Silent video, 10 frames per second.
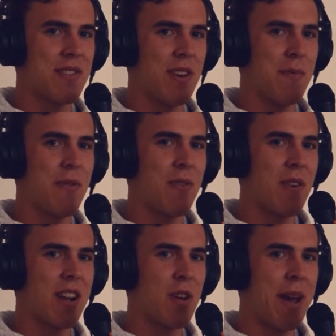So
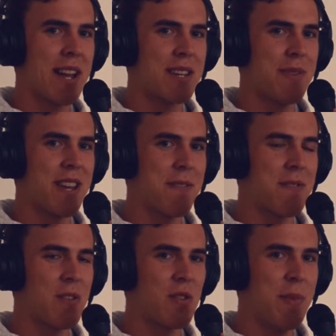before I go back to being a
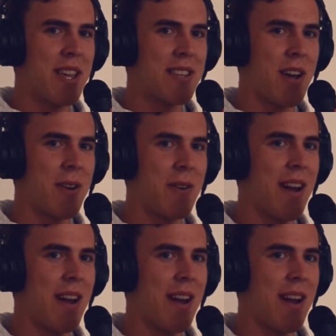future-based hoe,